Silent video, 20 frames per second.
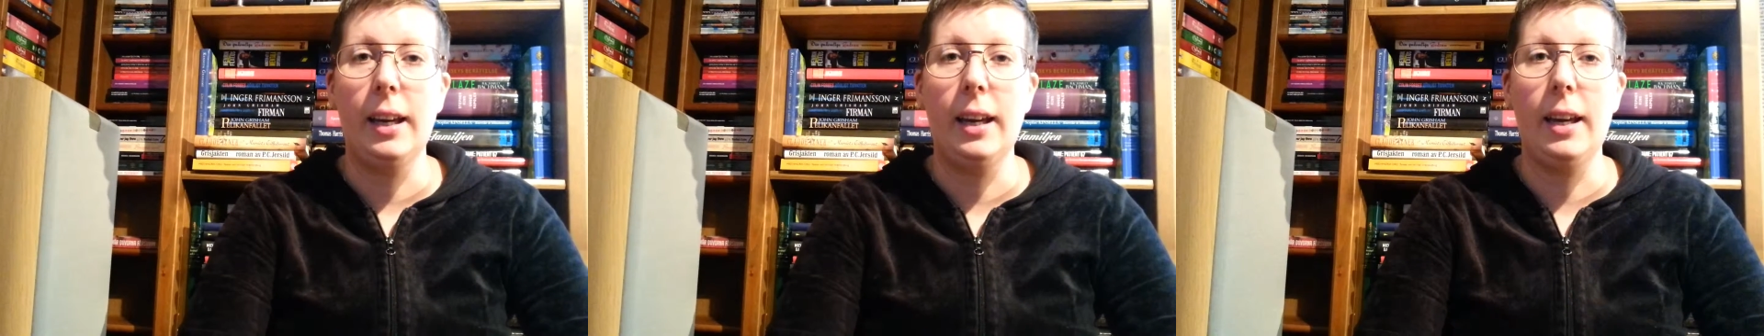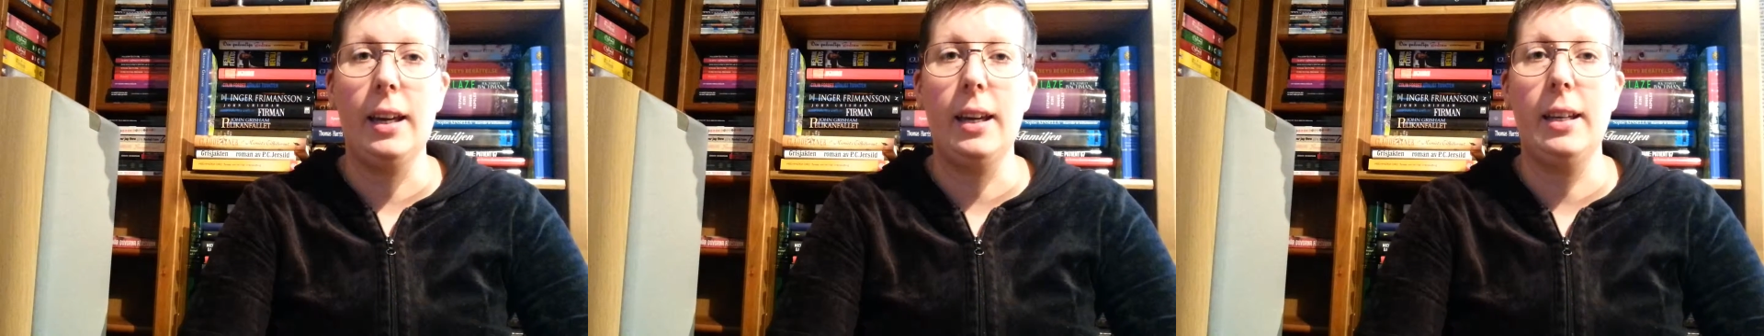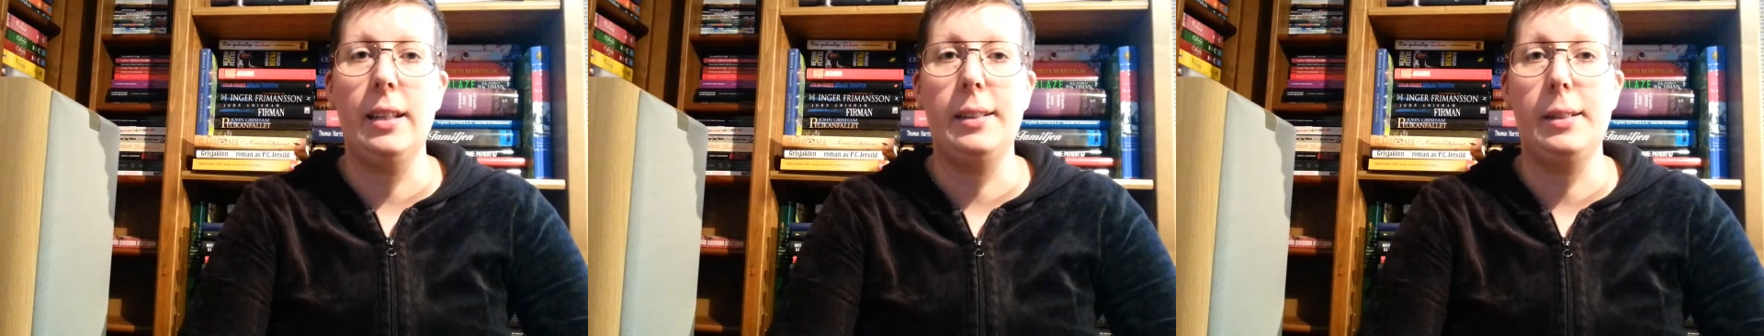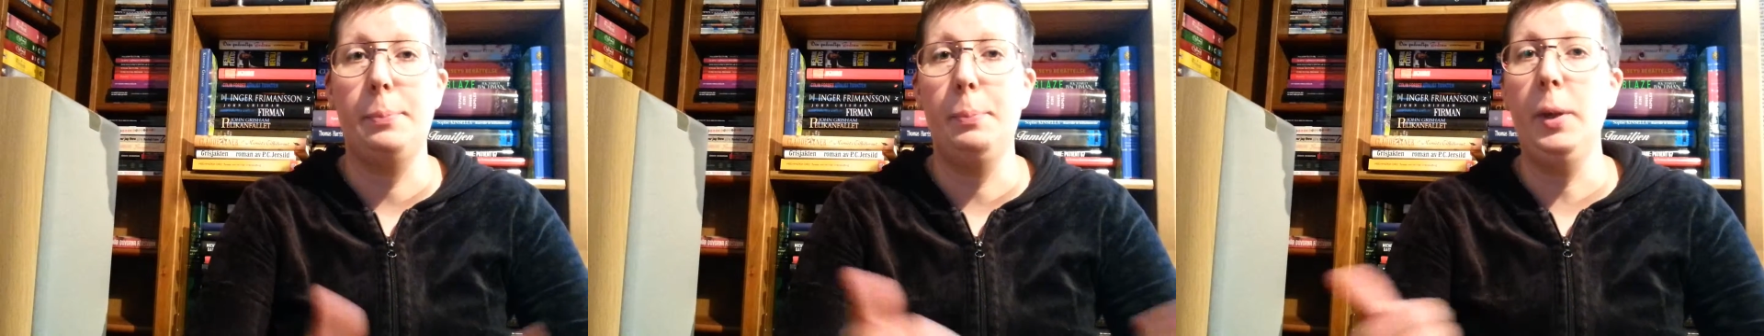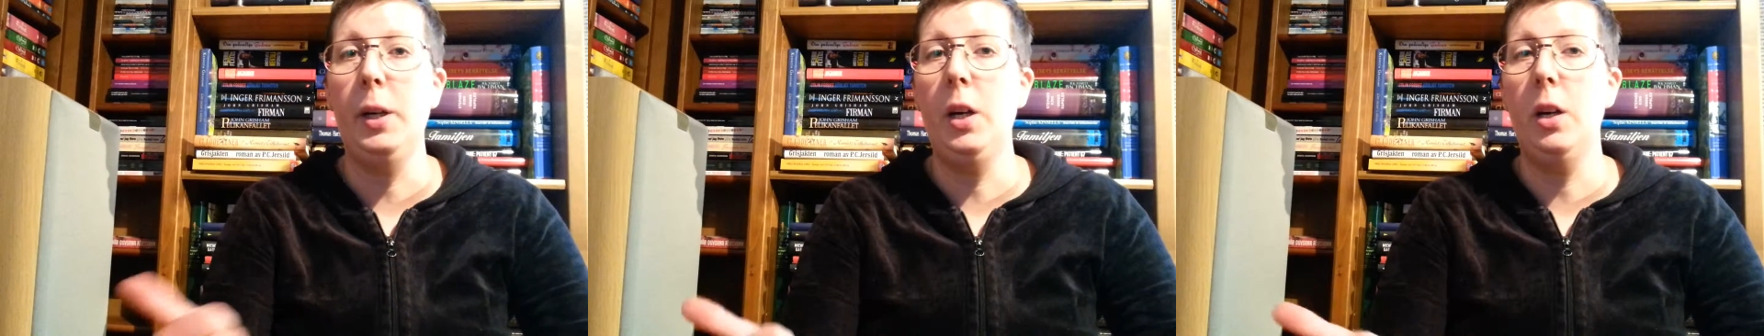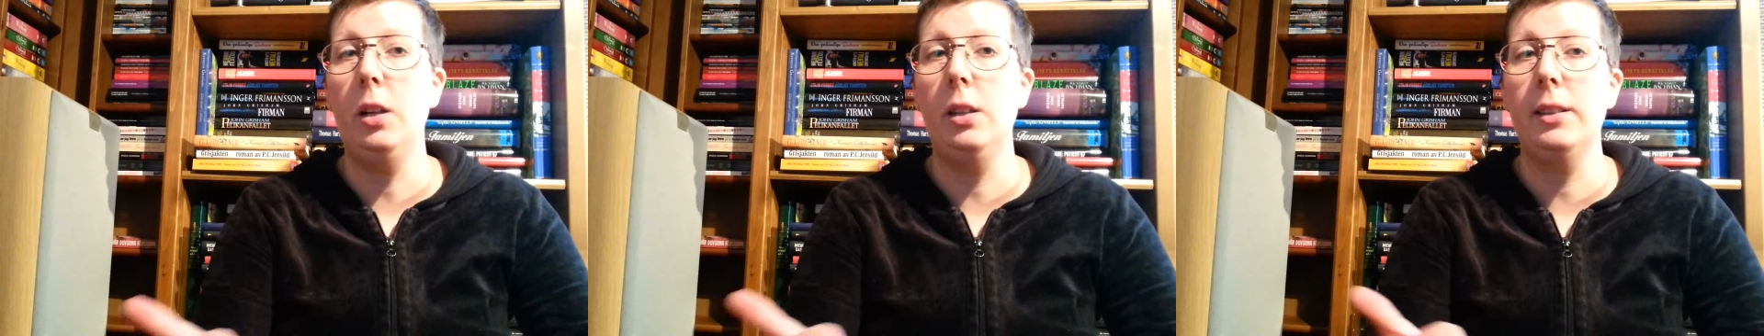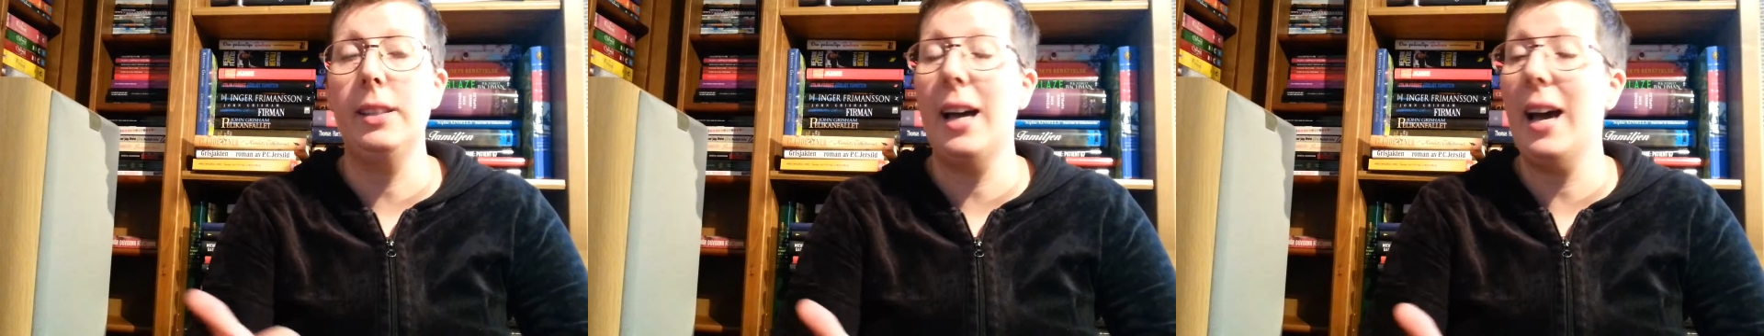It's book
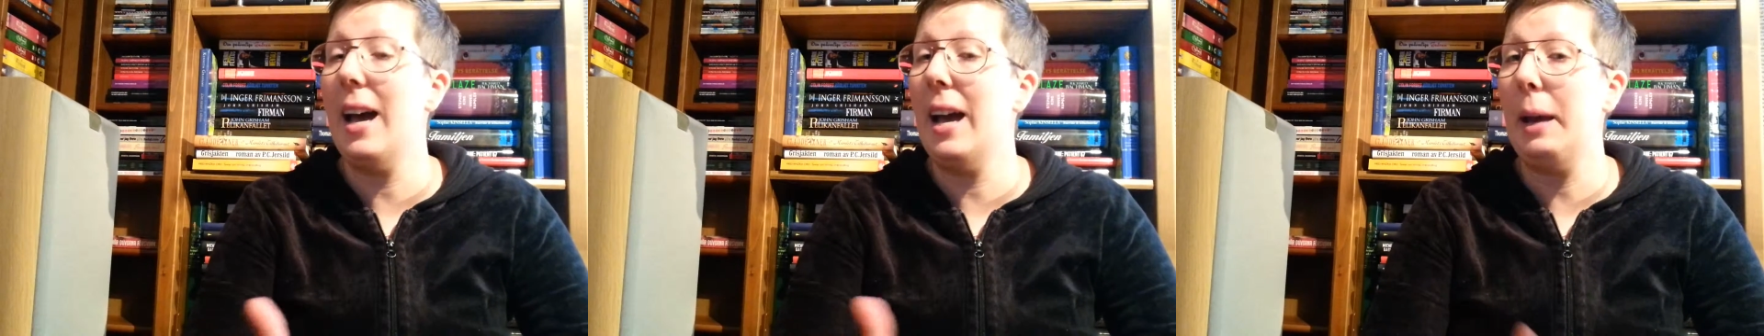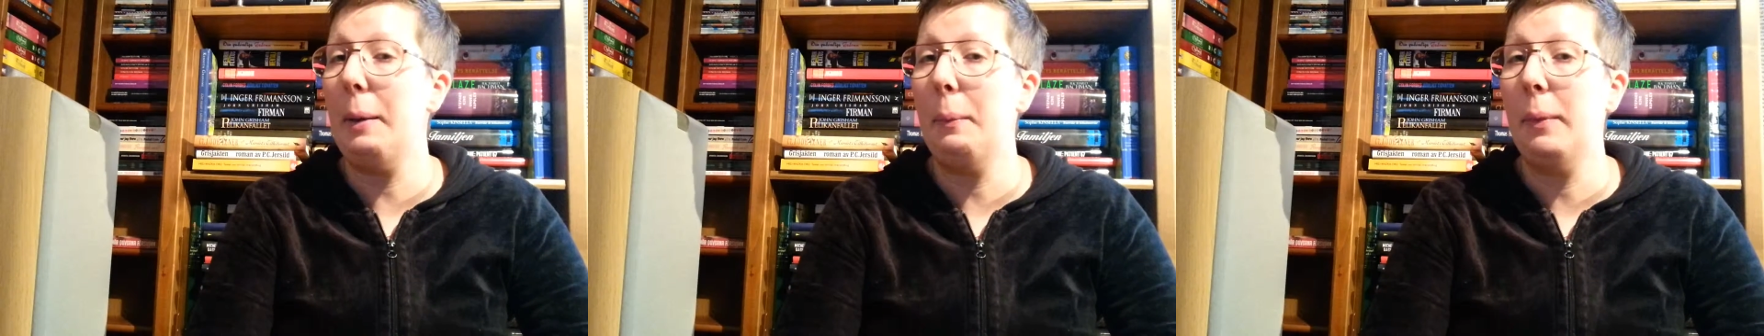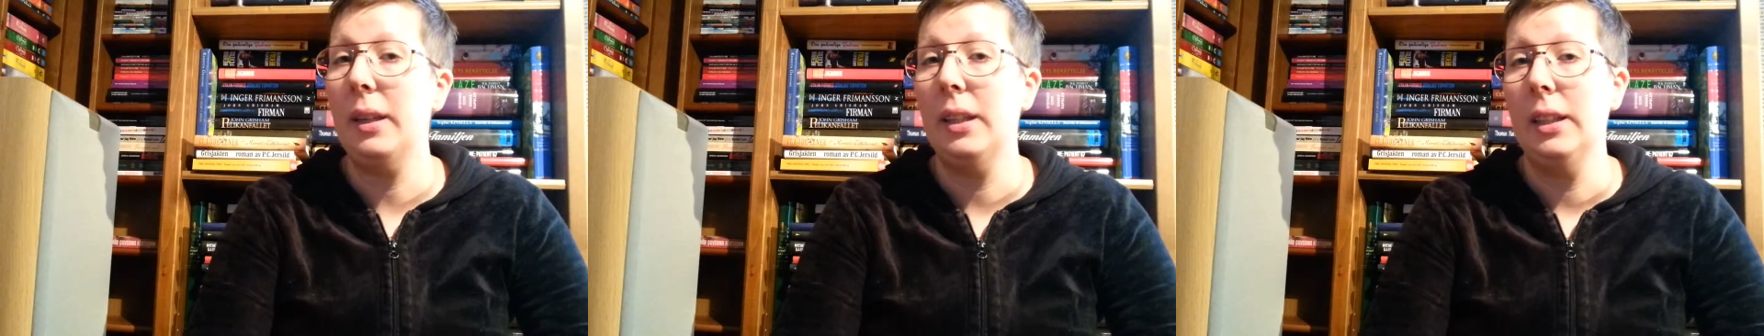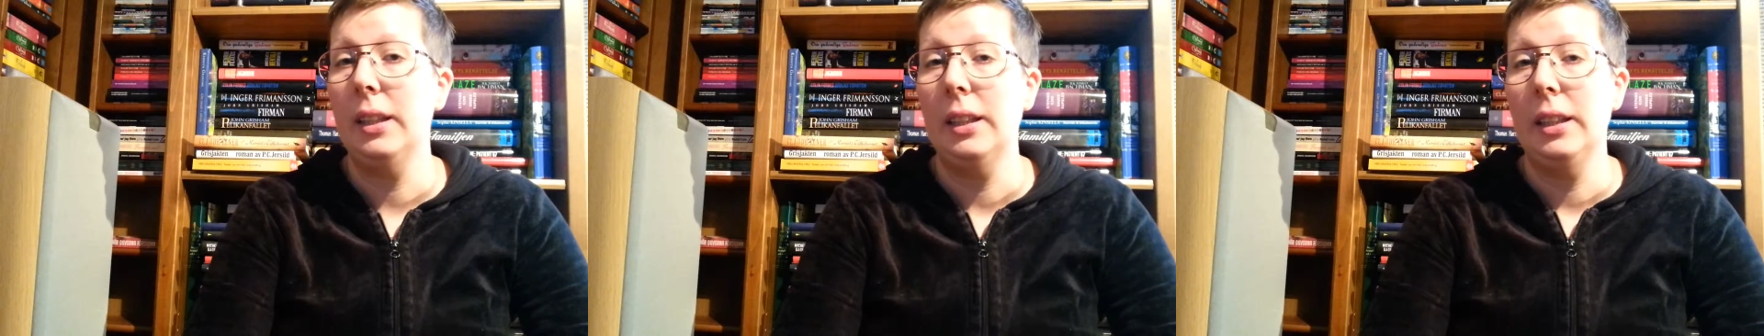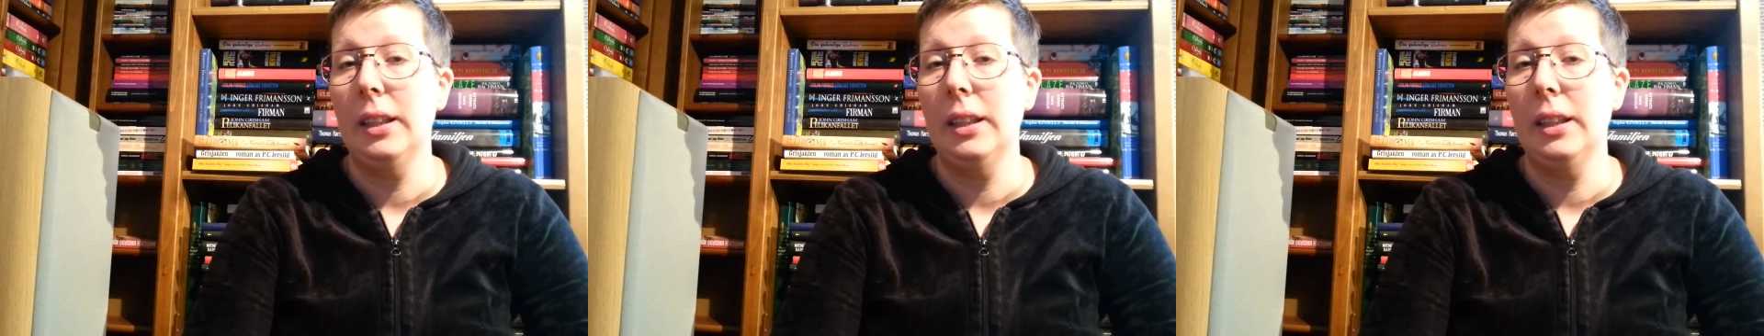haul time